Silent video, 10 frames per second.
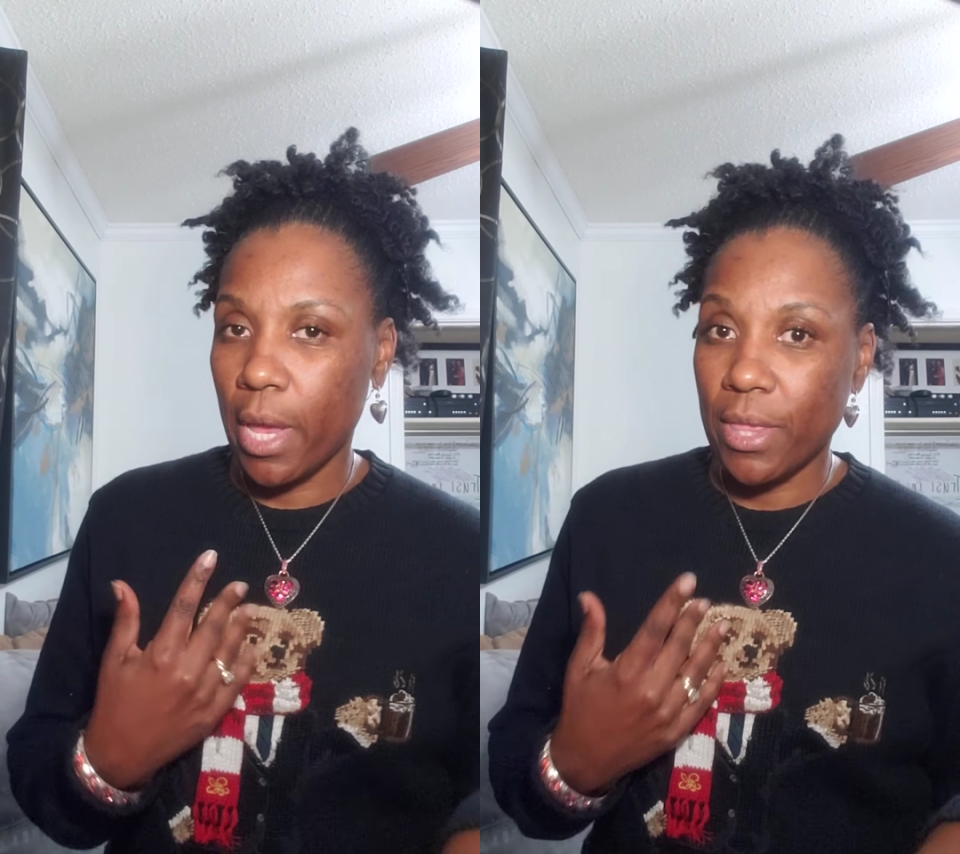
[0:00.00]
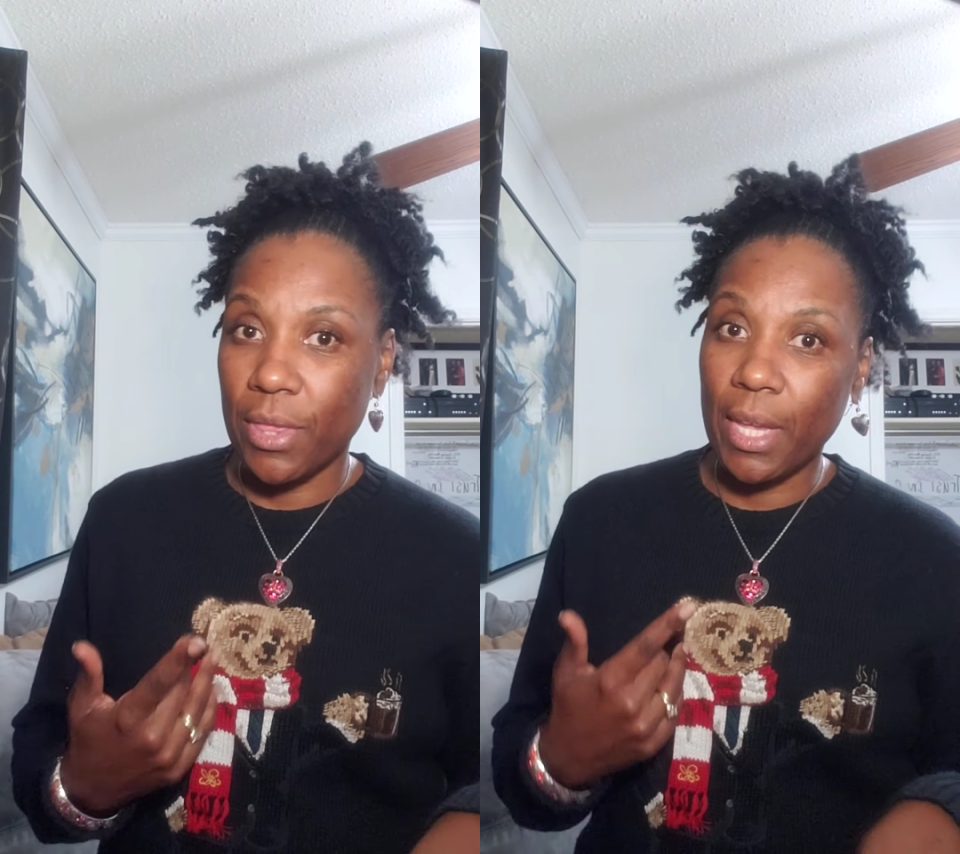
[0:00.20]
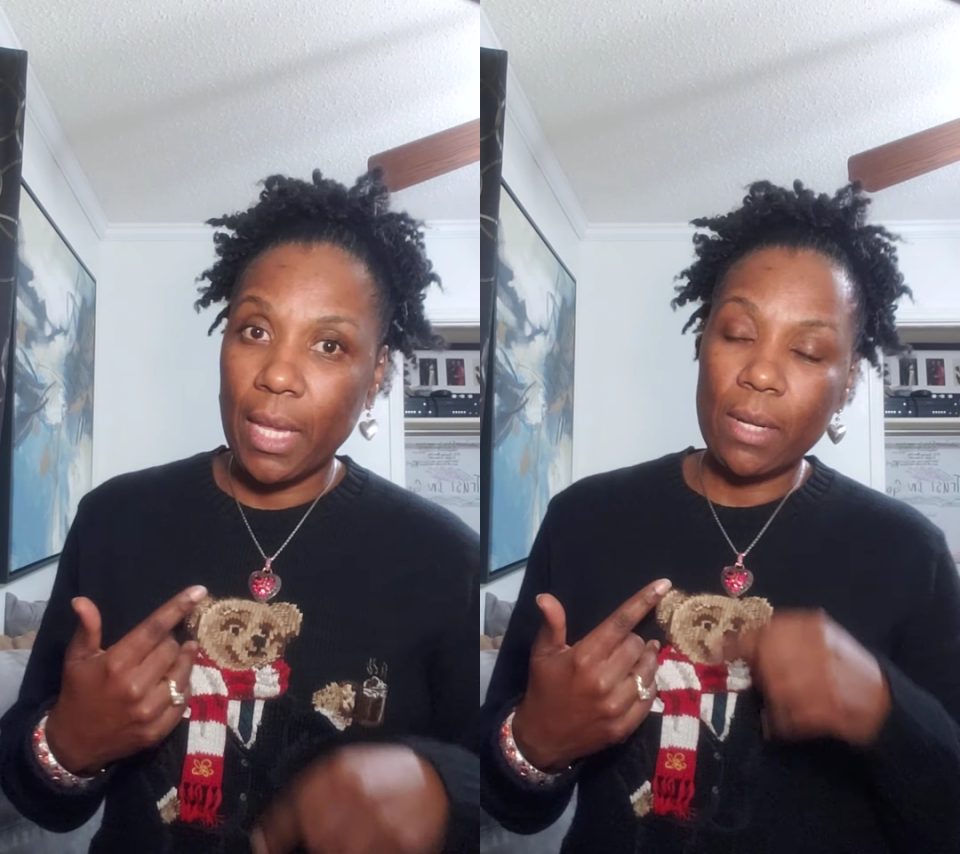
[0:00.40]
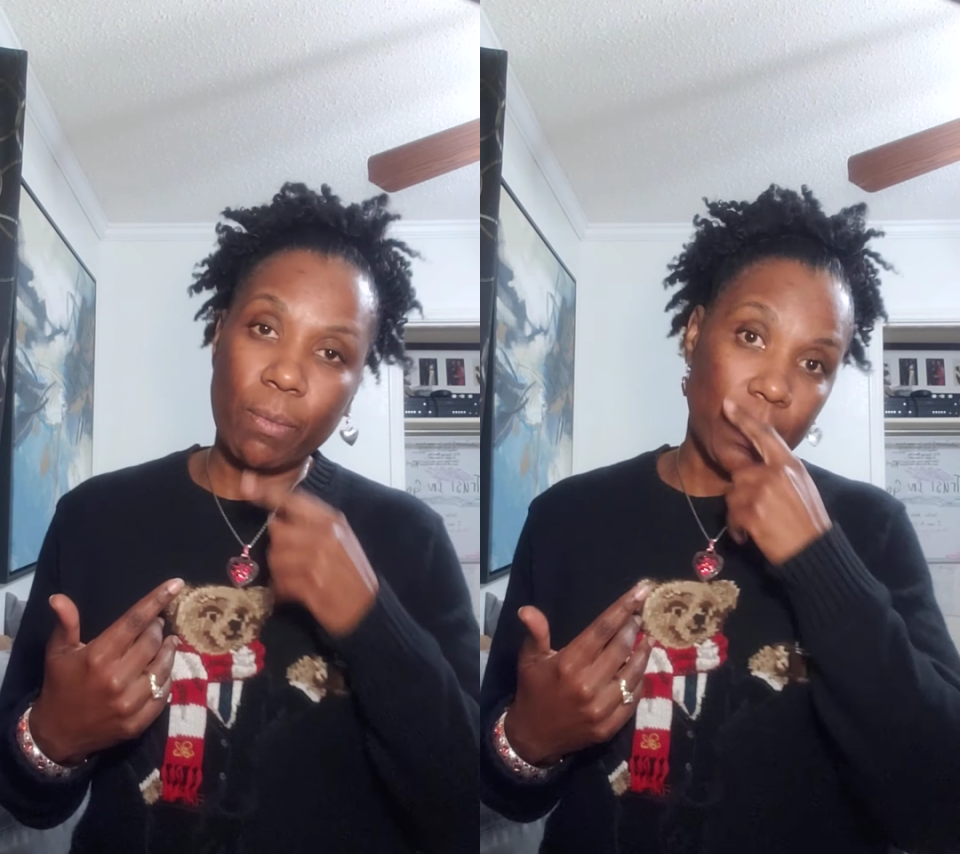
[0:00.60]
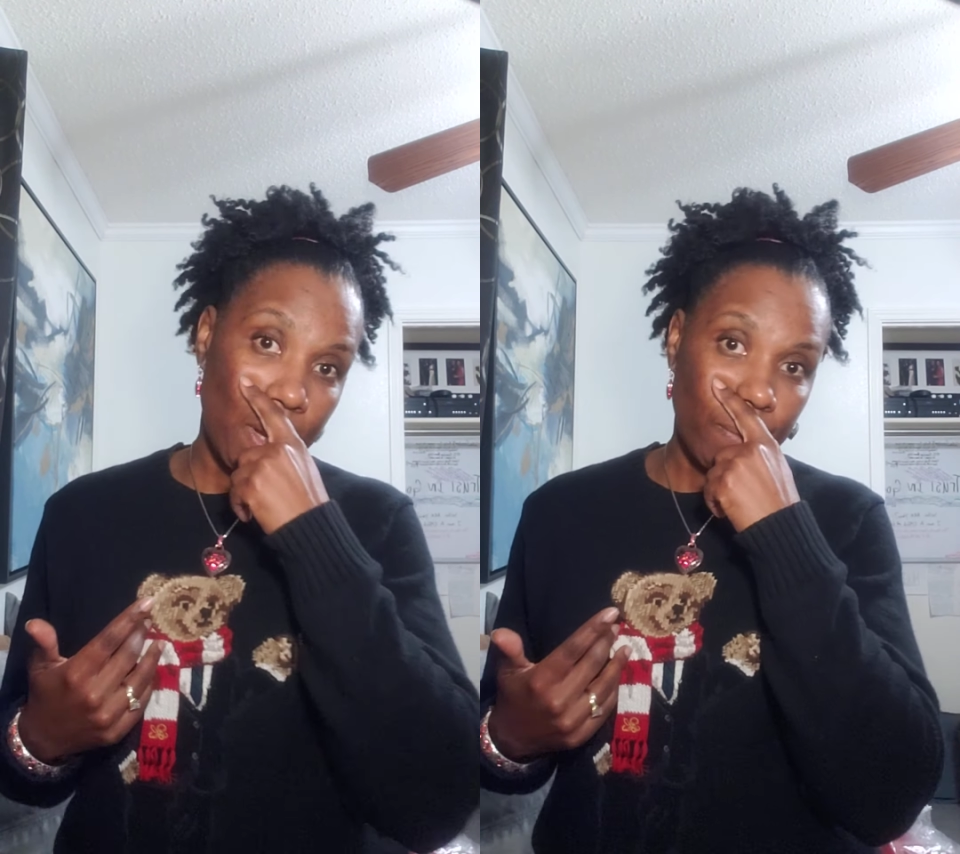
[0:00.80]
and then
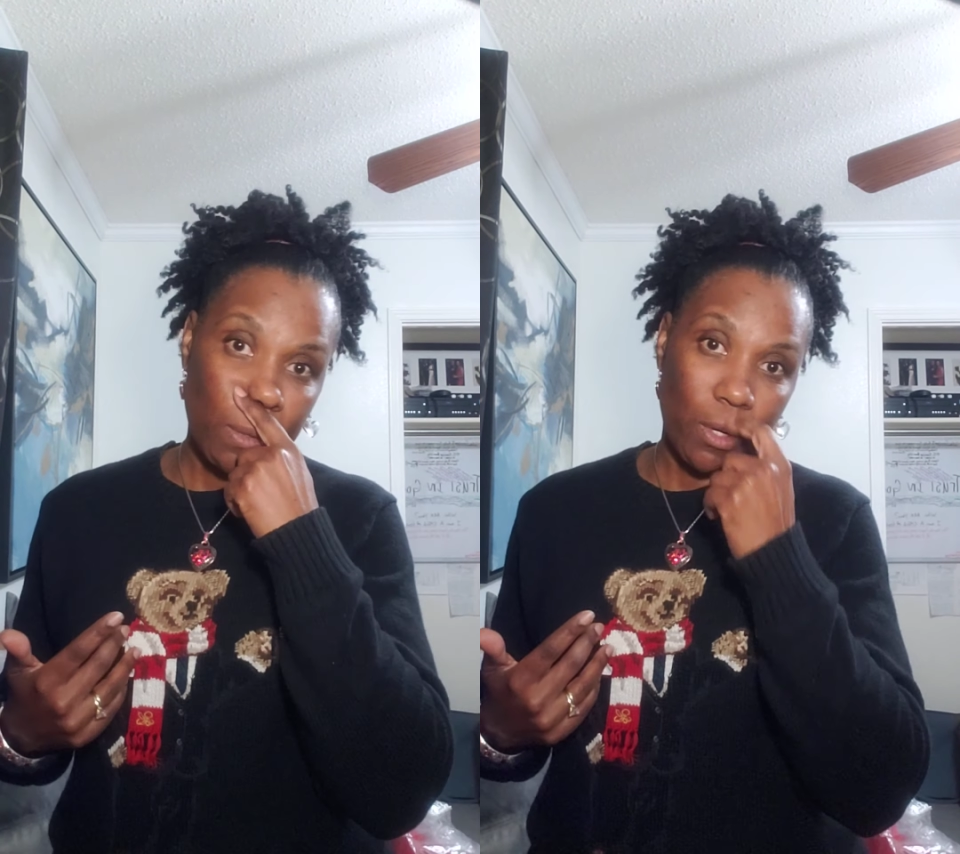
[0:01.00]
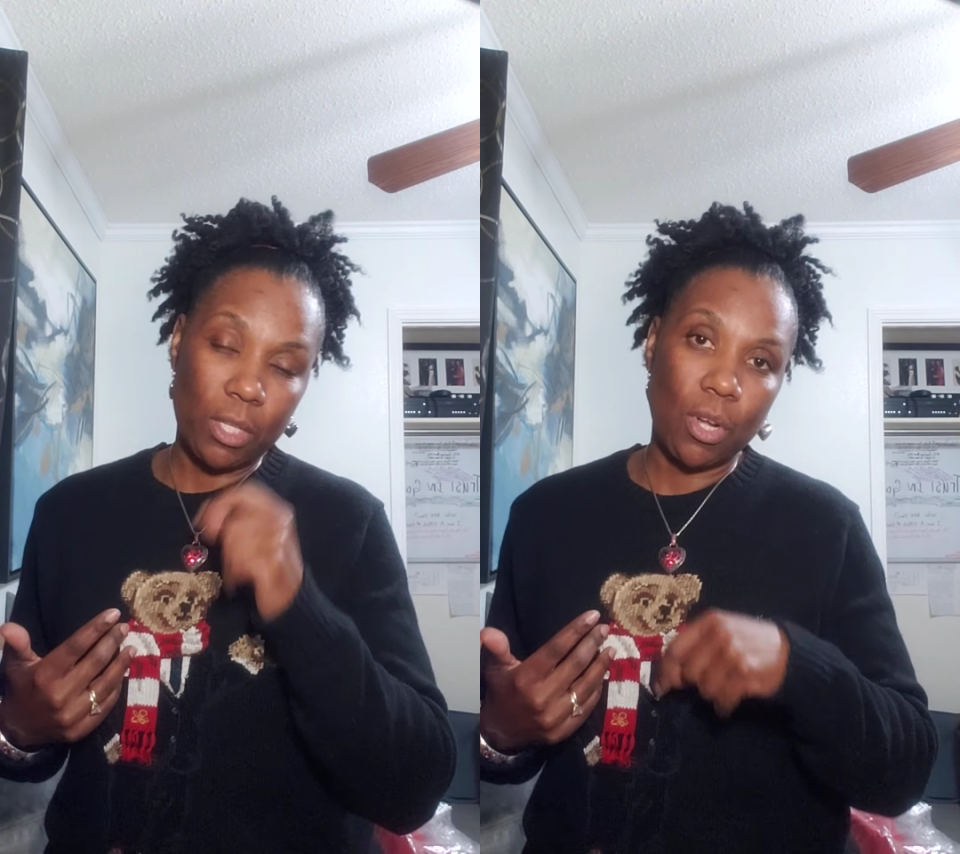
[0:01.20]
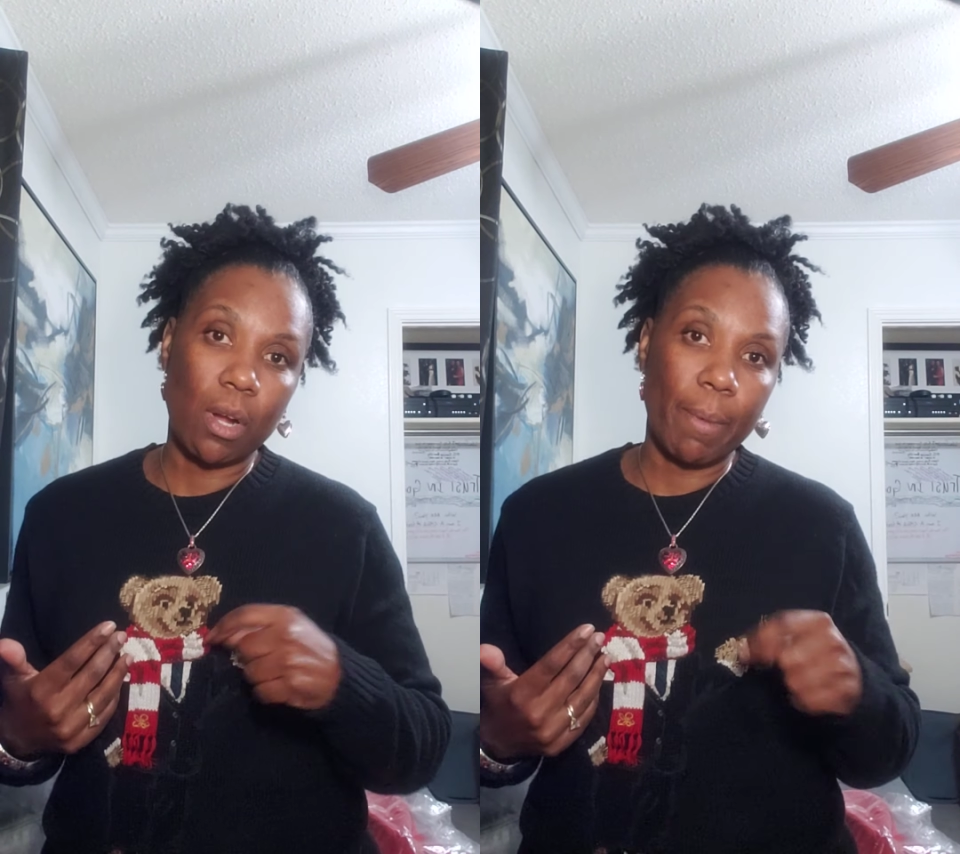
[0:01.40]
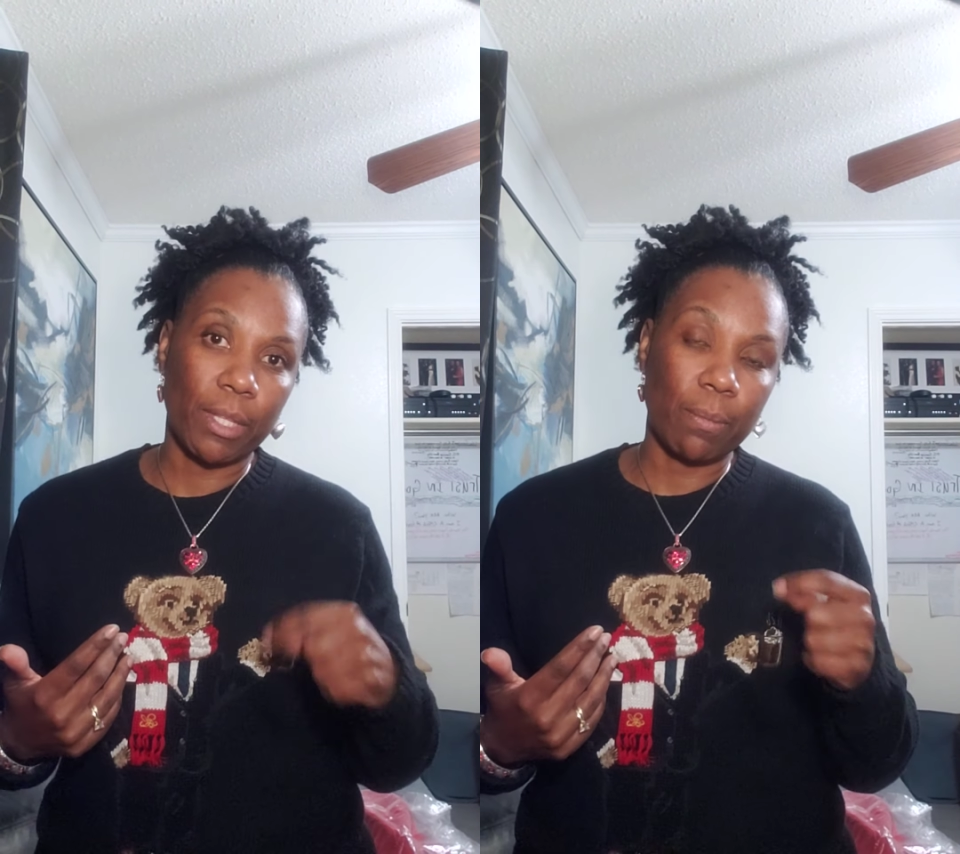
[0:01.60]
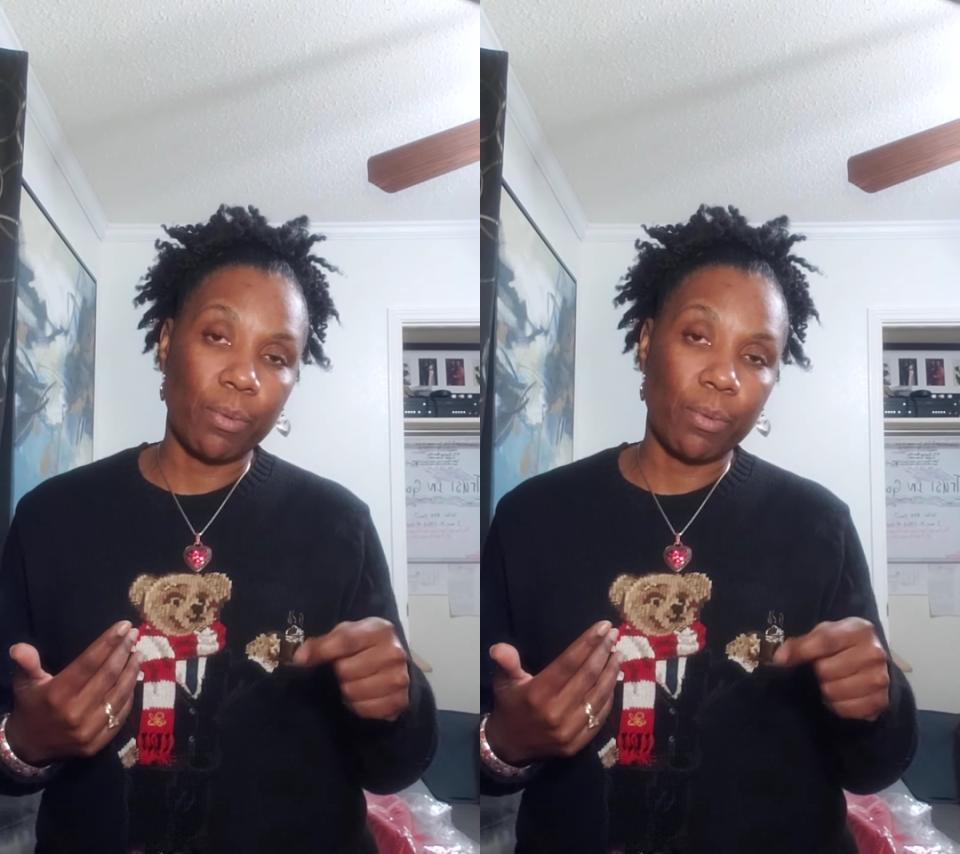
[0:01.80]
we definitely want to talk about the